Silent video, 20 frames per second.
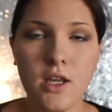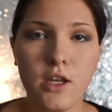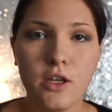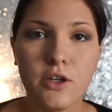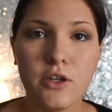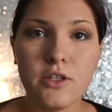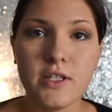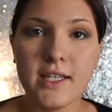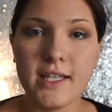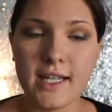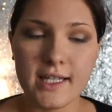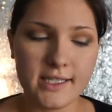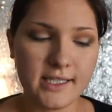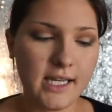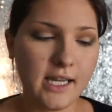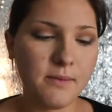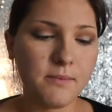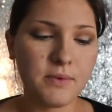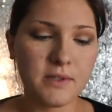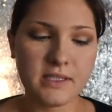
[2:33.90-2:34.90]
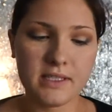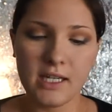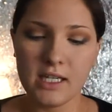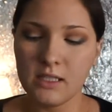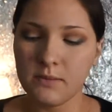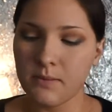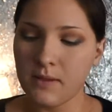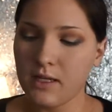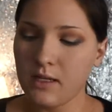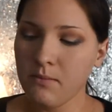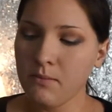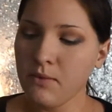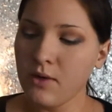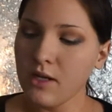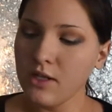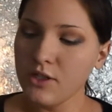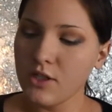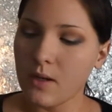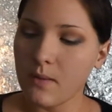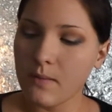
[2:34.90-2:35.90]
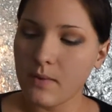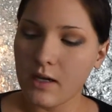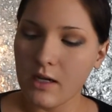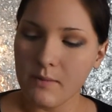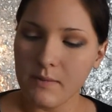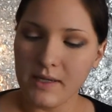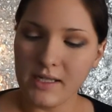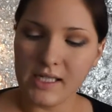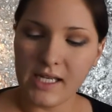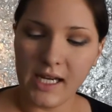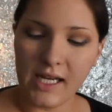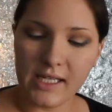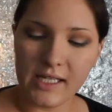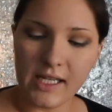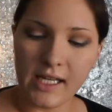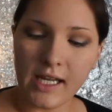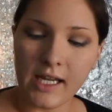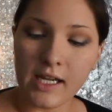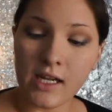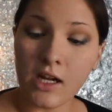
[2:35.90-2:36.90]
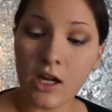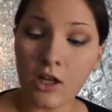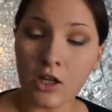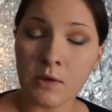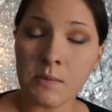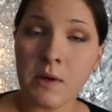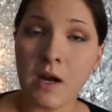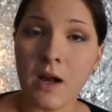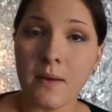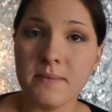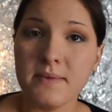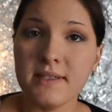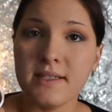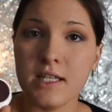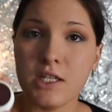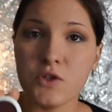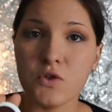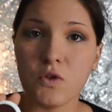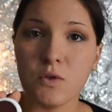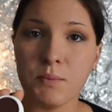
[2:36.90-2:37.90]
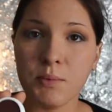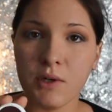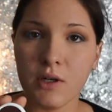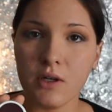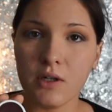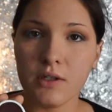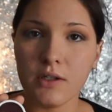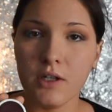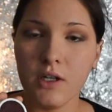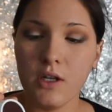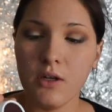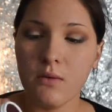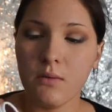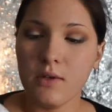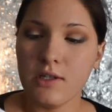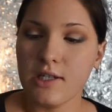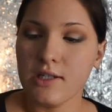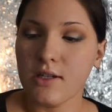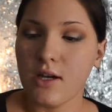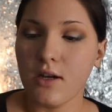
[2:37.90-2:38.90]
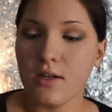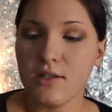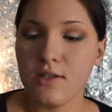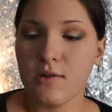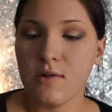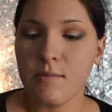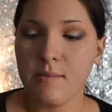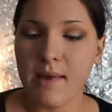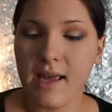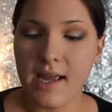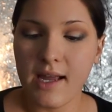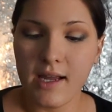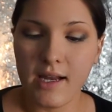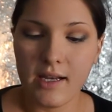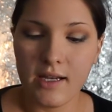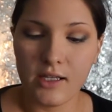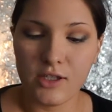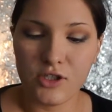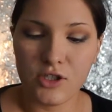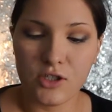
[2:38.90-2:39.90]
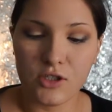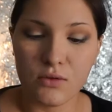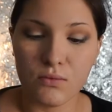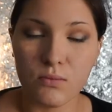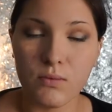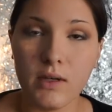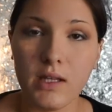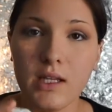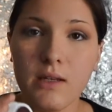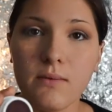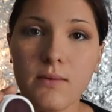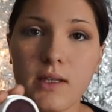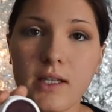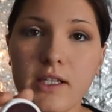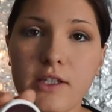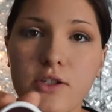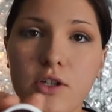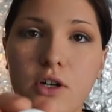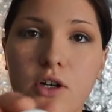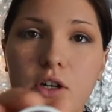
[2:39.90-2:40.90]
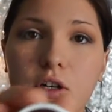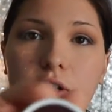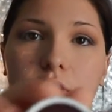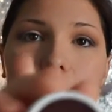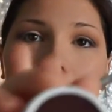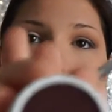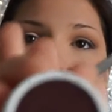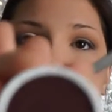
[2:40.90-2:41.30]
Using that same precise blending brush, I'm going to be taking ColourPop's Central Perk, which is also a matte, and it's just a really, really dark